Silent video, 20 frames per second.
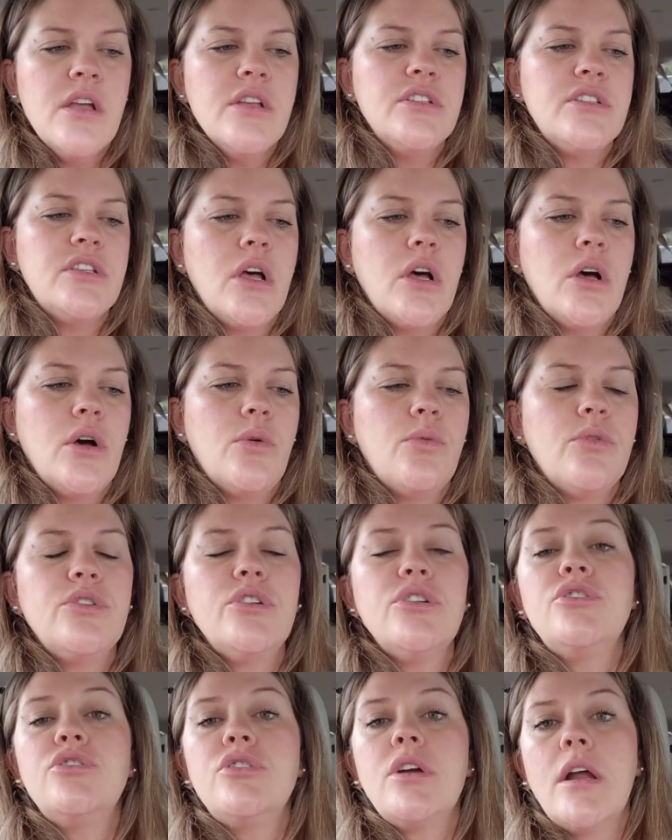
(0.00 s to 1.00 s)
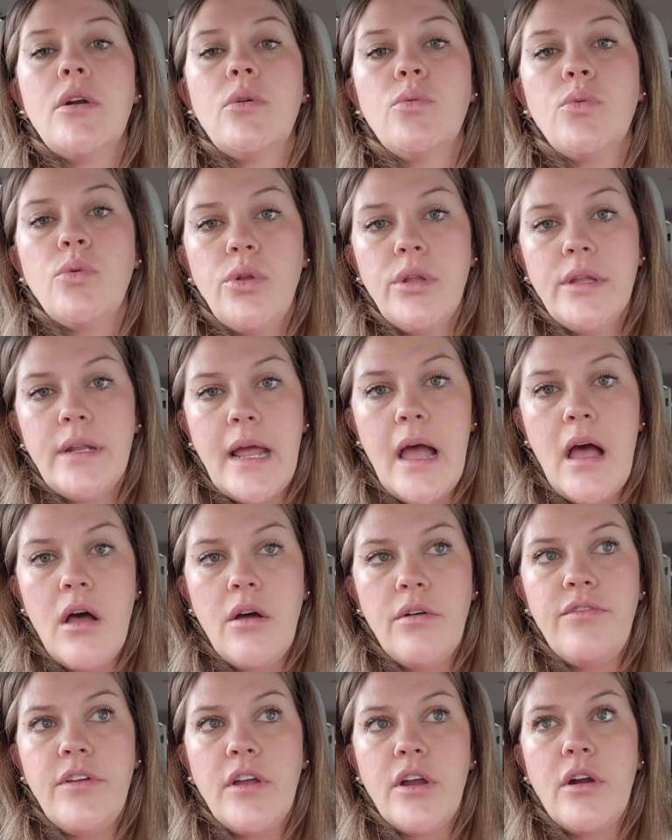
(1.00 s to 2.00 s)
So we're just trying to rule it
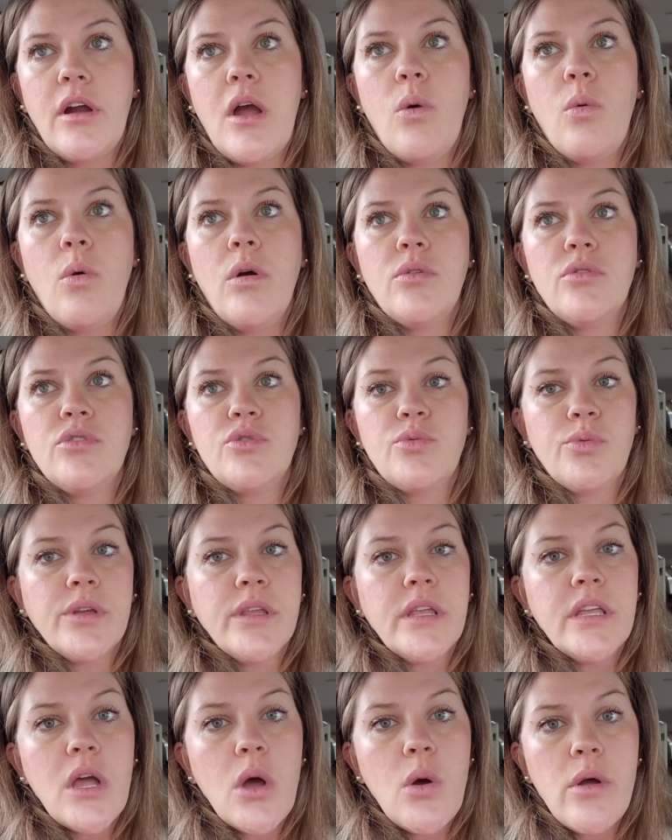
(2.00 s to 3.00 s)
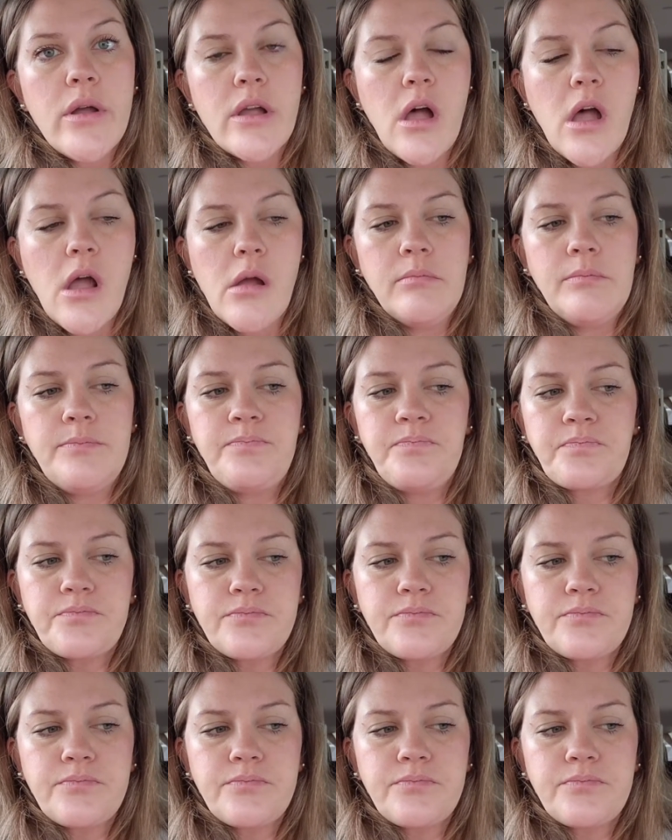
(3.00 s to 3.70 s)
out, figure out what's really going on.